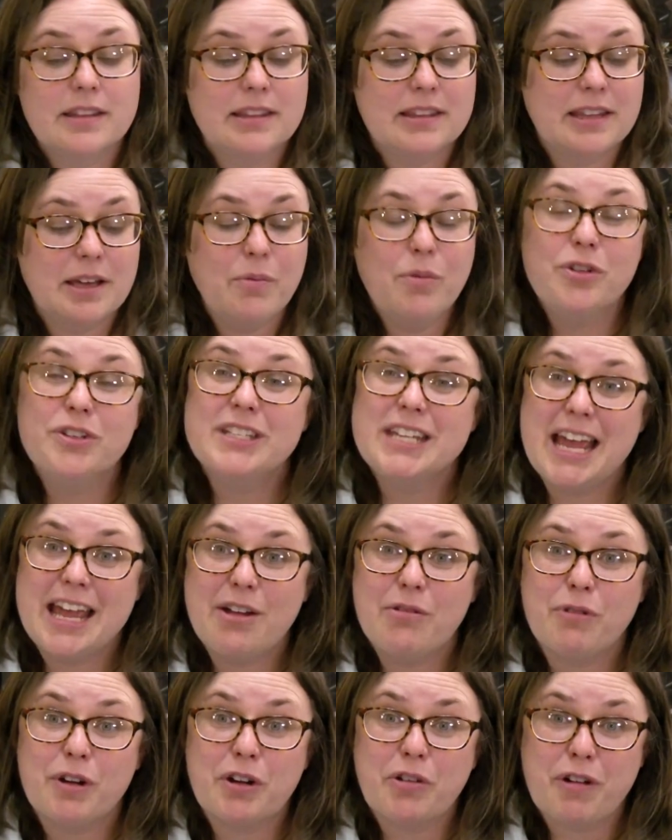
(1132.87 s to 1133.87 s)
Then we'll
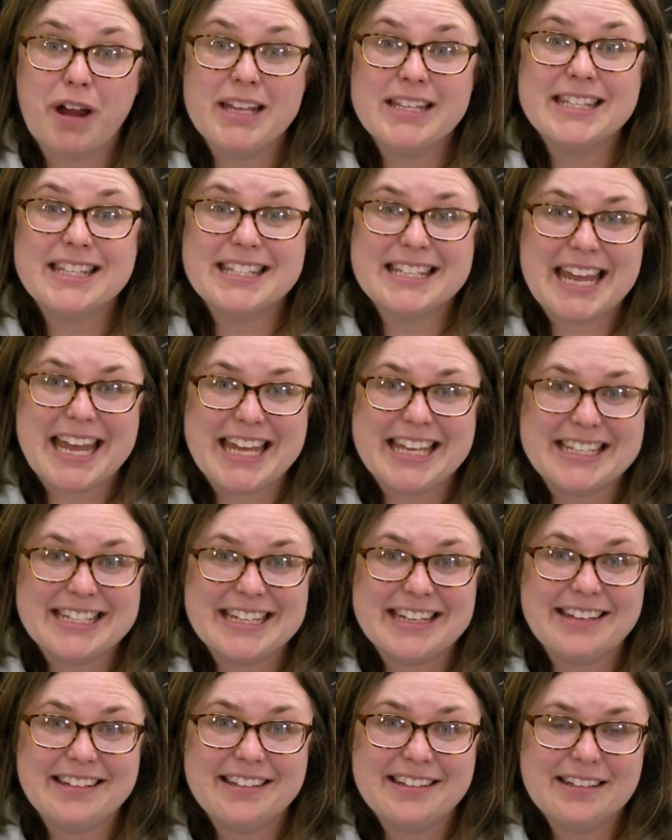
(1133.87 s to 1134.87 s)
take Regret's
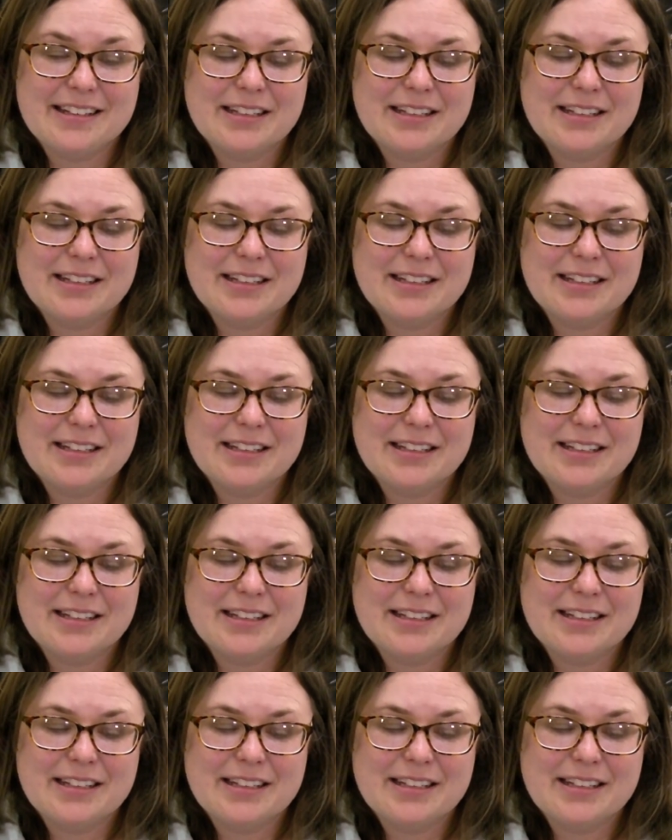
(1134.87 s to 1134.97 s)
standee.